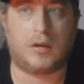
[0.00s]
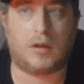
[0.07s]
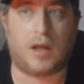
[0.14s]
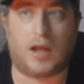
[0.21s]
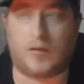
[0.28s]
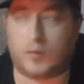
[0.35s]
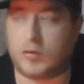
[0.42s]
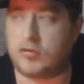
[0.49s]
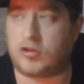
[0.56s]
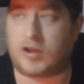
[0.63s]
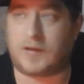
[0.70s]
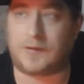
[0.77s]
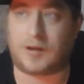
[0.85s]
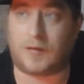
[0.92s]
And I've watched
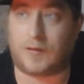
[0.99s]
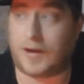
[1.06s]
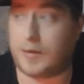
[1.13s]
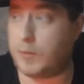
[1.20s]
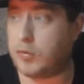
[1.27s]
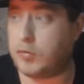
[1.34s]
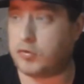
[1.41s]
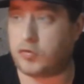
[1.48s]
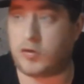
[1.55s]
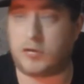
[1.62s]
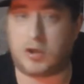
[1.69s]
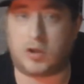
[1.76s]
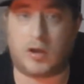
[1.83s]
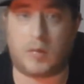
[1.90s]
that stuff, and it was
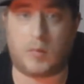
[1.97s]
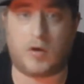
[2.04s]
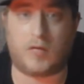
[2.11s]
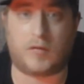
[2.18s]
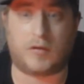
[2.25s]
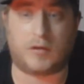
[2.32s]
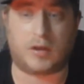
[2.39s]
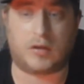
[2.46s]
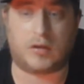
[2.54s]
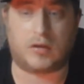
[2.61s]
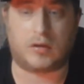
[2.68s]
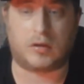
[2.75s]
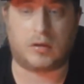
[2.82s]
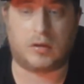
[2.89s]
very good. They were very
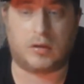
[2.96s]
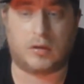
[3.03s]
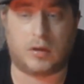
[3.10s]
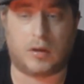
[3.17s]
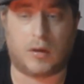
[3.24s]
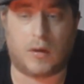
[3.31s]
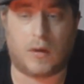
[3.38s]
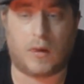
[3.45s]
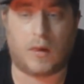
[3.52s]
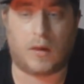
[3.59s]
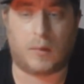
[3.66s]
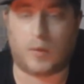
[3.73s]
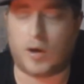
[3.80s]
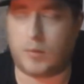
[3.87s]
good.
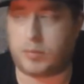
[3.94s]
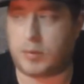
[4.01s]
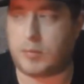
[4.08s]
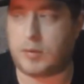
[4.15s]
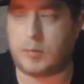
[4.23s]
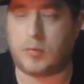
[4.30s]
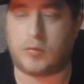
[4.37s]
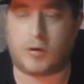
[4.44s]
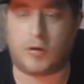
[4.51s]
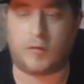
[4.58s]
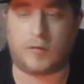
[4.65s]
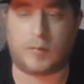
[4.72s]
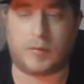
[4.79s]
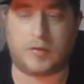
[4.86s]
Were probably more
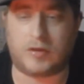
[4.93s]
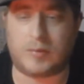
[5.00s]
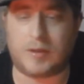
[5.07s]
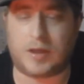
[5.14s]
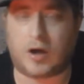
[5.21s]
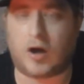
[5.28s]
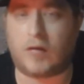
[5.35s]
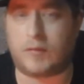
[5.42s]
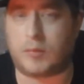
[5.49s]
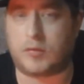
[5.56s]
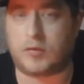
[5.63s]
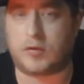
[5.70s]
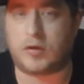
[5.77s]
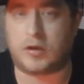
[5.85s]
over, but Jimmy Garvin
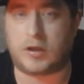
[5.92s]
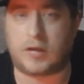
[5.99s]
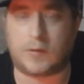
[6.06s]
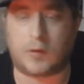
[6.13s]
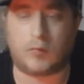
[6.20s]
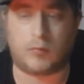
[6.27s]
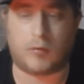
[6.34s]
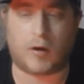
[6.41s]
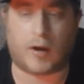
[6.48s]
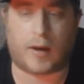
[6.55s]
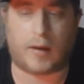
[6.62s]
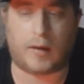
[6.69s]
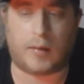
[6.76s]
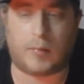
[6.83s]
was good in his own right,
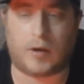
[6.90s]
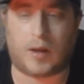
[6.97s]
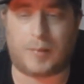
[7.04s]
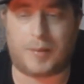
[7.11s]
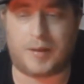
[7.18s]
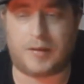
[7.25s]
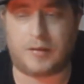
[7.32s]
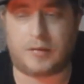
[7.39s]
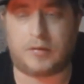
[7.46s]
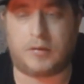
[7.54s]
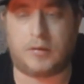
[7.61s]
in my opinion.